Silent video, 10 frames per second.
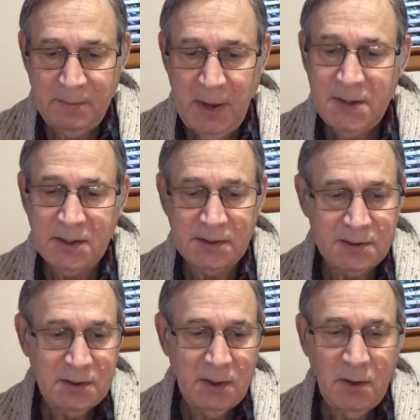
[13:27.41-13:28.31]

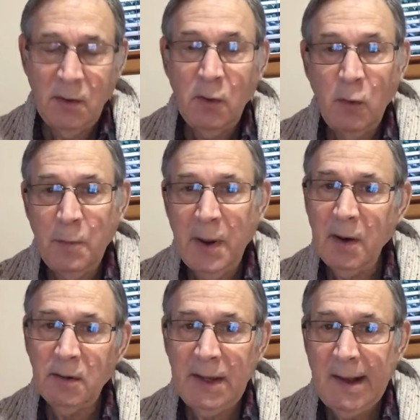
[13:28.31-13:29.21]
patients, who
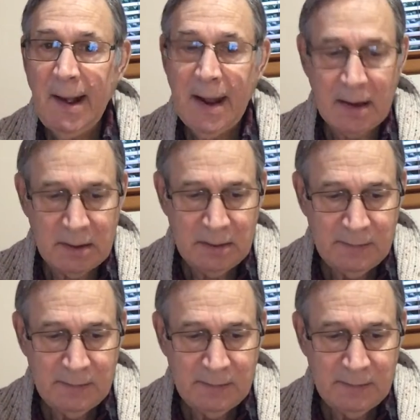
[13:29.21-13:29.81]
apparently got it.